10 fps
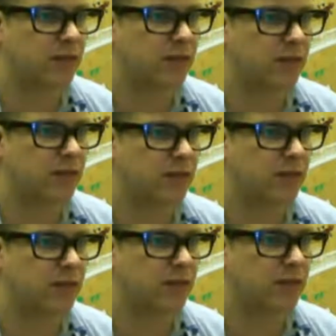that in the
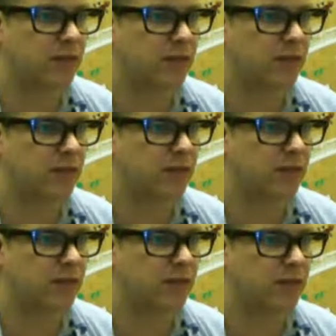software, you'll be able to
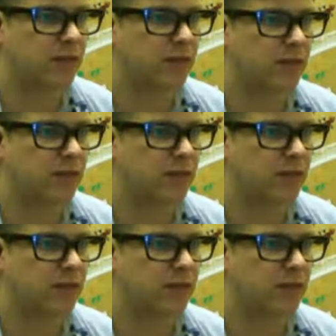get